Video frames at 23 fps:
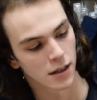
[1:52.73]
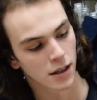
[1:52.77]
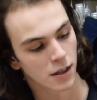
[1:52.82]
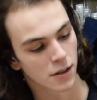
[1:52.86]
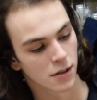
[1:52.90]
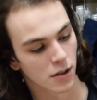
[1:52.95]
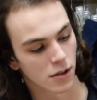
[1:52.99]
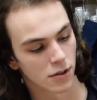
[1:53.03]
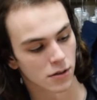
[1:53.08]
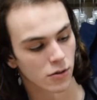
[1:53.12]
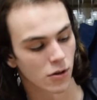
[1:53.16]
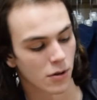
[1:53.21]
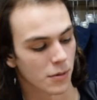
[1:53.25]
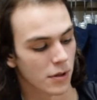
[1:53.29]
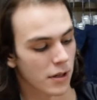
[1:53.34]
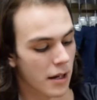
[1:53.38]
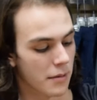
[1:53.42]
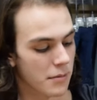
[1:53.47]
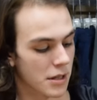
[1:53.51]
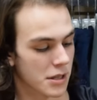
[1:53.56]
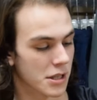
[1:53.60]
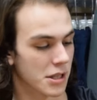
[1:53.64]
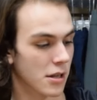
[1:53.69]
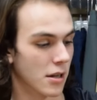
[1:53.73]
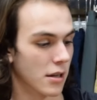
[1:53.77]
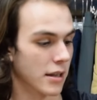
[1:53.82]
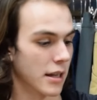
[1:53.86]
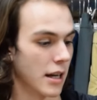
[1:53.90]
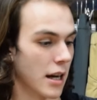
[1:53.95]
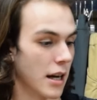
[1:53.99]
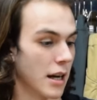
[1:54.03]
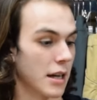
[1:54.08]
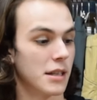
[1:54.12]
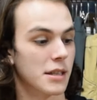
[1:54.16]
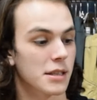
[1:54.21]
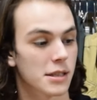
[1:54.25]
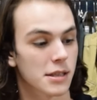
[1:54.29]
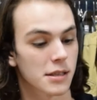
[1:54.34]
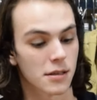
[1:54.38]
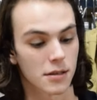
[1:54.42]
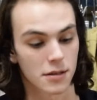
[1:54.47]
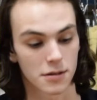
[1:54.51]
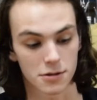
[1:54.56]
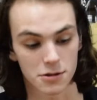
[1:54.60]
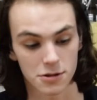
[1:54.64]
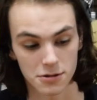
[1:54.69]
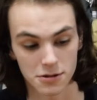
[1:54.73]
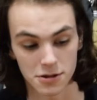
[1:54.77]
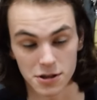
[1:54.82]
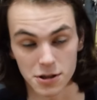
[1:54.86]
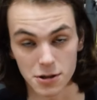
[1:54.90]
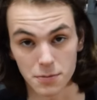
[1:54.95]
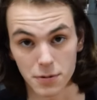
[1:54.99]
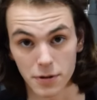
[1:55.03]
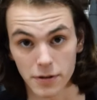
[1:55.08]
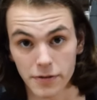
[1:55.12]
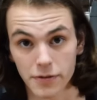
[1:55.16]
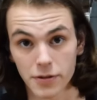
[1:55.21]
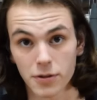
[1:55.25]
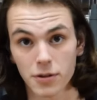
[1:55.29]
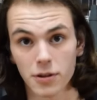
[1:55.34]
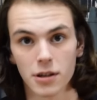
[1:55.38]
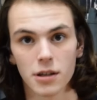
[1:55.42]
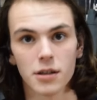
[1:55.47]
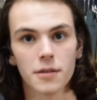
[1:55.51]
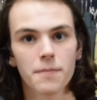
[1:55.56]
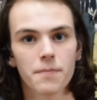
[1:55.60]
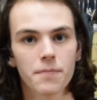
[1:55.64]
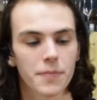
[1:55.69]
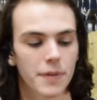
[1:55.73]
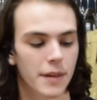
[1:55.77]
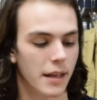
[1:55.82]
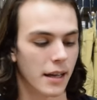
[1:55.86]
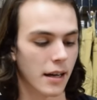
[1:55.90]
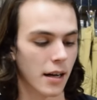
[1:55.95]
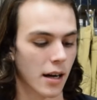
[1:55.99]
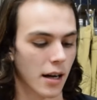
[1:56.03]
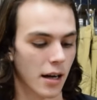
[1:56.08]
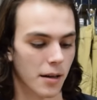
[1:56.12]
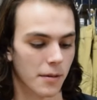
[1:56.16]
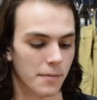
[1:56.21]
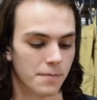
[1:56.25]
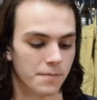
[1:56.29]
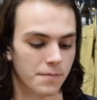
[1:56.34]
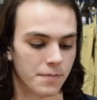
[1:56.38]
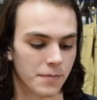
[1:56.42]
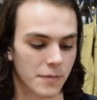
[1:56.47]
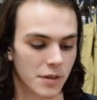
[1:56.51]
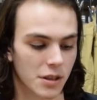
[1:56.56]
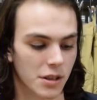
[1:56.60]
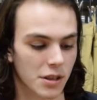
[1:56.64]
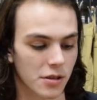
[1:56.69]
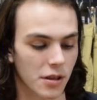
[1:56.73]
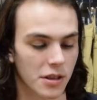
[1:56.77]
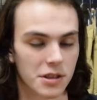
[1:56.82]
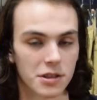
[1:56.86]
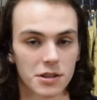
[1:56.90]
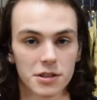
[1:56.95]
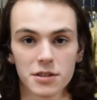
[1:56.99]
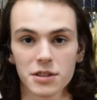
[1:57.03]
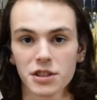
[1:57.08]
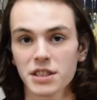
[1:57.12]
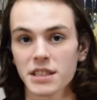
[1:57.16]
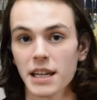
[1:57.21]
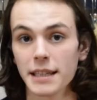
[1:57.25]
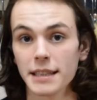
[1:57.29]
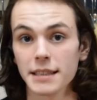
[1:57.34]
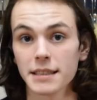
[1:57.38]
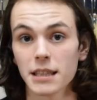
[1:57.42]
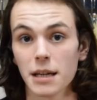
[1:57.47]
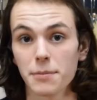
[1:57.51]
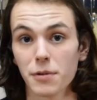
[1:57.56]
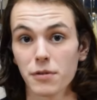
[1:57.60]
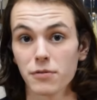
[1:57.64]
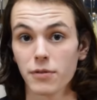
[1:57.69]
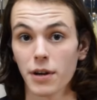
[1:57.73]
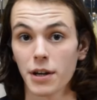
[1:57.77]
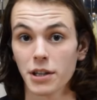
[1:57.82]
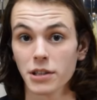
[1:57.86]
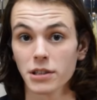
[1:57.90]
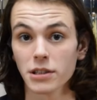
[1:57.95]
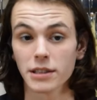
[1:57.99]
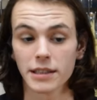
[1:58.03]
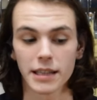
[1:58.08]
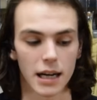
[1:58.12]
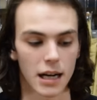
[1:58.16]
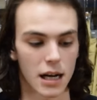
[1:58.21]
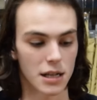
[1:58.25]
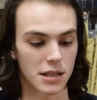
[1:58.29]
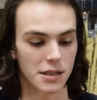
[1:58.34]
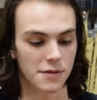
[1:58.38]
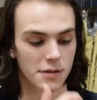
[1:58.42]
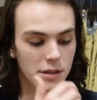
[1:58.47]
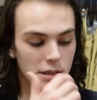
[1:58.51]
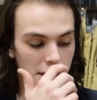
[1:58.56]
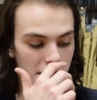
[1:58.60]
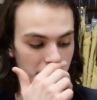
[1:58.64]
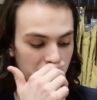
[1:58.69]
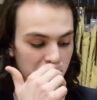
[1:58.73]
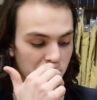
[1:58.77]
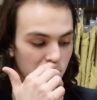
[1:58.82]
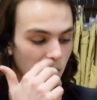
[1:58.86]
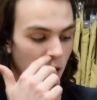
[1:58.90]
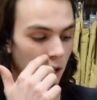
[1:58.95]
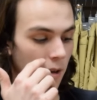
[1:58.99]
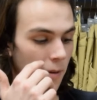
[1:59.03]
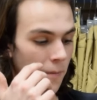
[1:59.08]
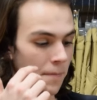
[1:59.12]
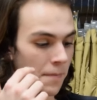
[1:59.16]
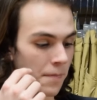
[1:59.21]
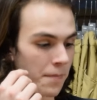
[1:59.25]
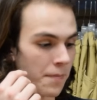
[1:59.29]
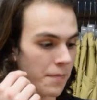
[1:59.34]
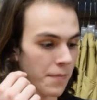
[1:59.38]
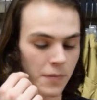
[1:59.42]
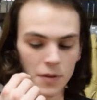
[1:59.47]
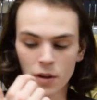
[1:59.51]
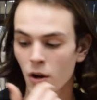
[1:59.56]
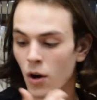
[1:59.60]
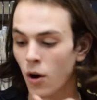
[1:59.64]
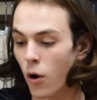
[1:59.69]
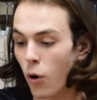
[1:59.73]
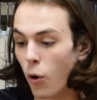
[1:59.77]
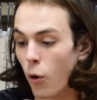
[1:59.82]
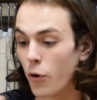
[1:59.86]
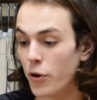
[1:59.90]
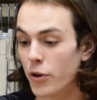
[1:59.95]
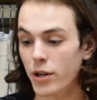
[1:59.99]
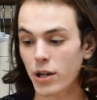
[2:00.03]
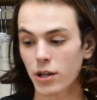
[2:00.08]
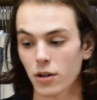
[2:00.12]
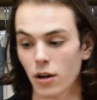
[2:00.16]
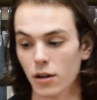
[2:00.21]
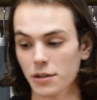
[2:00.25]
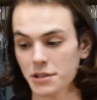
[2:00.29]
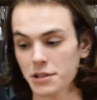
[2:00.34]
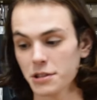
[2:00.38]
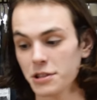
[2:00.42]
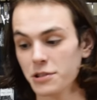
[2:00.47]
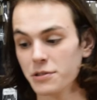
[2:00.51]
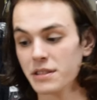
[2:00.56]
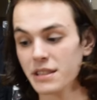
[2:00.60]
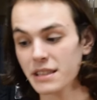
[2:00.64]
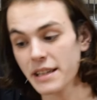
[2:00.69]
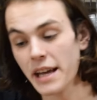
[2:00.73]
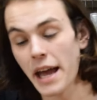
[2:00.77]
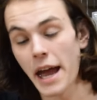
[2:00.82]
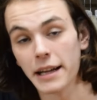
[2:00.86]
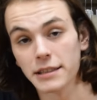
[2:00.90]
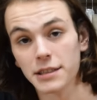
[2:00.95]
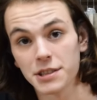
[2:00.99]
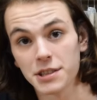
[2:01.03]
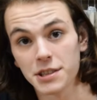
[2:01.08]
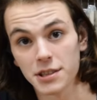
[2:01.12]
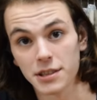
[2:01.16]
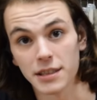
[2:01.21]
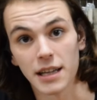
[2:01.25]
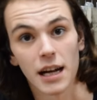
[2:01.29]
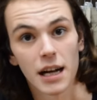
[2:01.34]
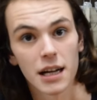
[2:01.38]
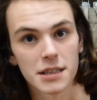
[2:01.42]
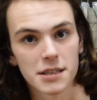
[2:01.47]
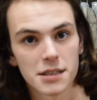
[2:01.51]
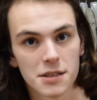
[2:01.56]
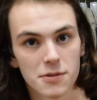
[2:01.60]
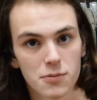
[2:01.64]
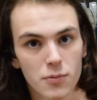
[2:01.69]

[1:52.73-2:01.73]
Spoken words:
our normal MSR gas, or the super fuel. You can also use just any type of regular gas for this as well. Or you can also use a canister gas as